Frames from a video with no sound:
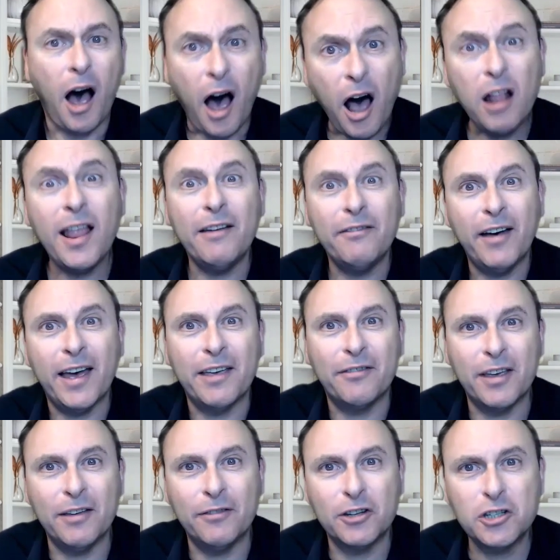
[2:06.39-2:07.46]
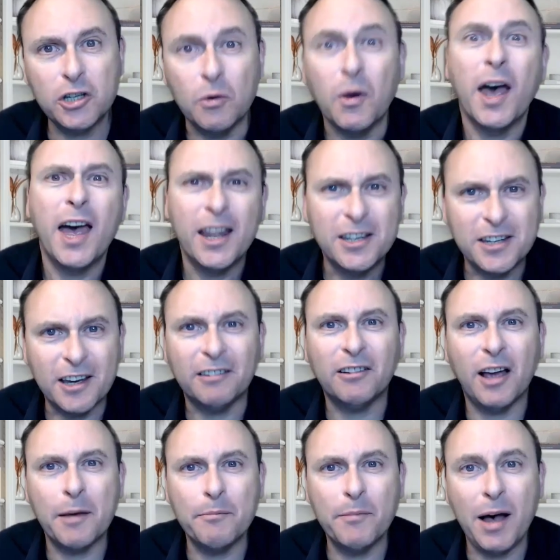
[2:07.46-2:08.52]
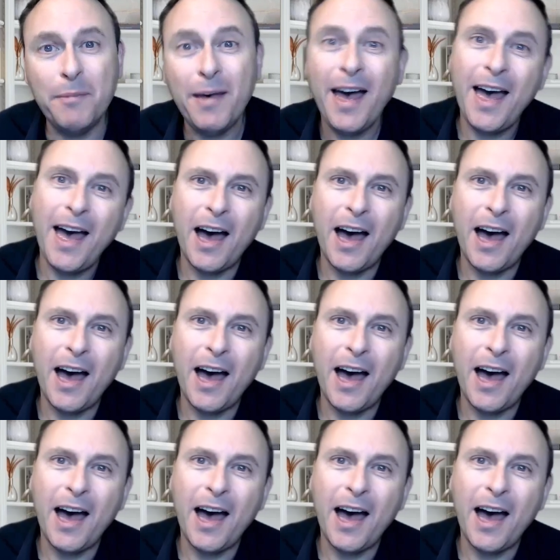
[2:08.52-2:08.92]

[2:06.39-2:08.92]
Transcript: I'll have hay fever too, just like mum,